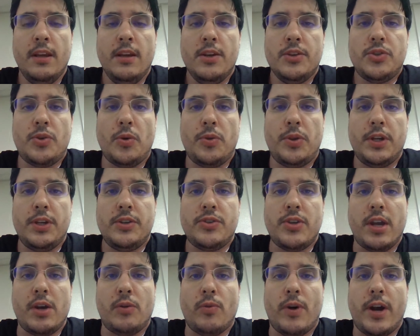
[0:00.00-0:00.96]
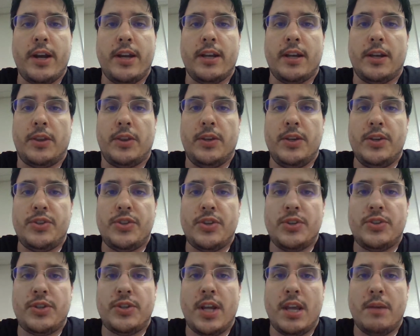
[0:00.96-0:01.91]
So things like writing a
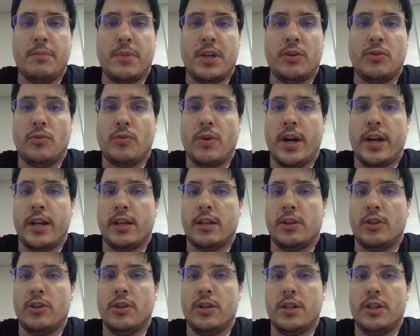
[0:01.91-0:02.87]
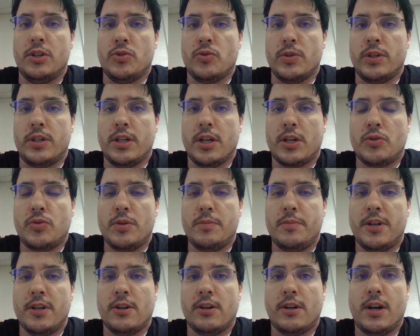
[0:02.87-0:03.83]
thesis statement, writing a good introductory
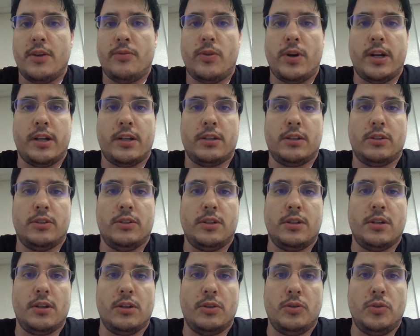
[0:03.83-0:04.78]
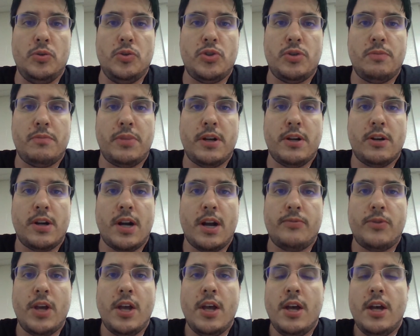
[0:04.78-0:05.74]
paragraph, writing a good conclusion paragraph,